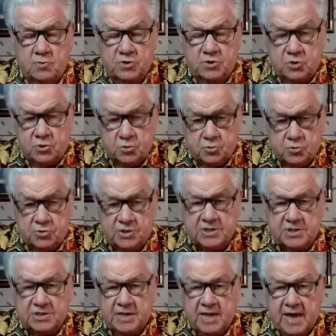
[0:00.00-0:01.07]

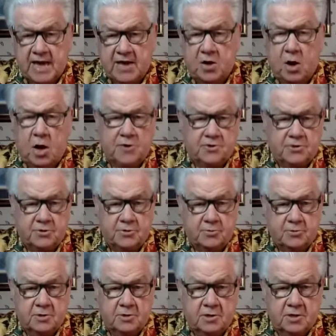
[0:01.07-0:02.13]
chooses to hang on to
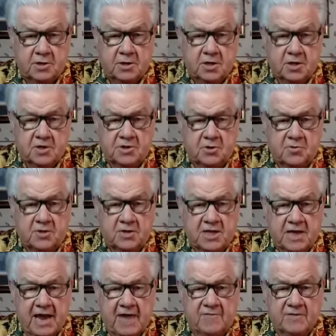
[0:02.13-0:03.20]
so that
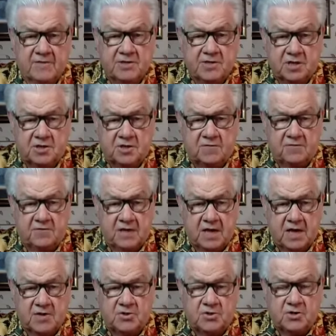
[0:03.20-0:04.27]
they have a
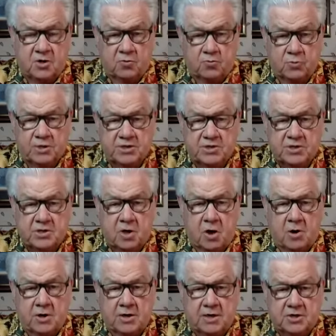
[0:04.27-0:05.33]
justification, a reason, or
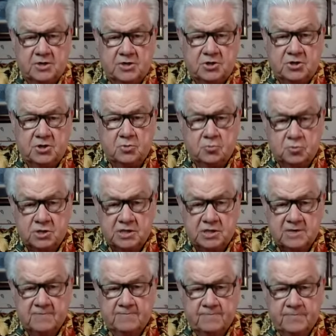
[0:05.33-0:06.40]
an excuse
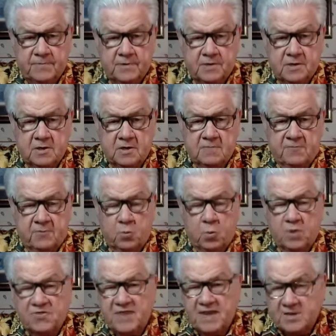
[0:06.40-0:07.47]
for
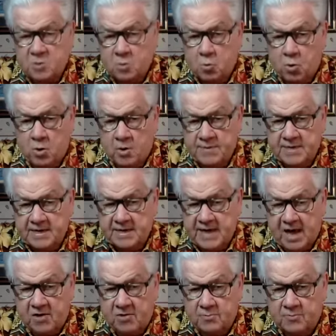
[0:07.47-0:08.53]
what they don't want to be
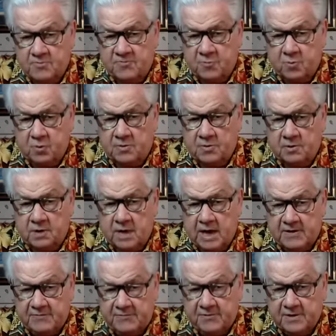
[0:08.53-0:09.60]
accountable for in their
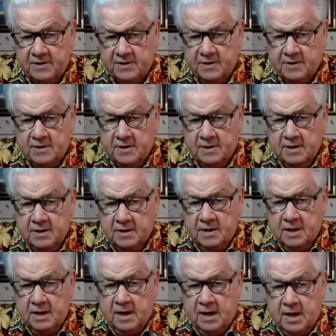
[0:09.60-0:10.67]
life. Mm.
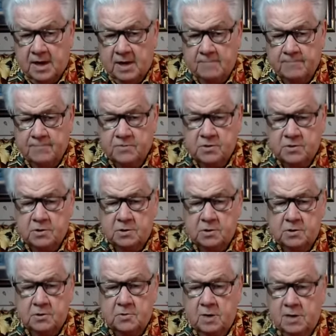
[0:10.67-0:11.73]
Um,
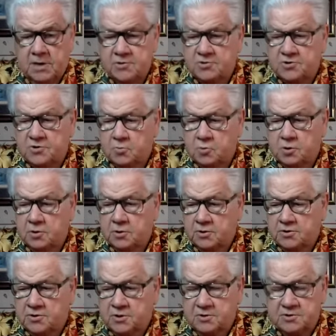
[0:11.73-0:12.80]
you know, I used to work on a
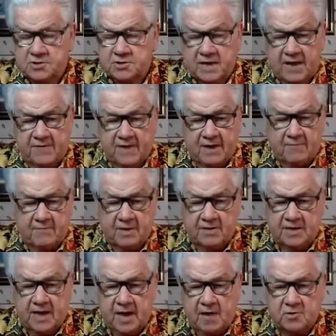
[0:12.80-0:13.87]
church staff and I ran
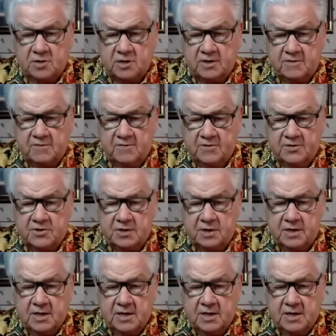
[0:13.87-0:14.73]
the counseling division.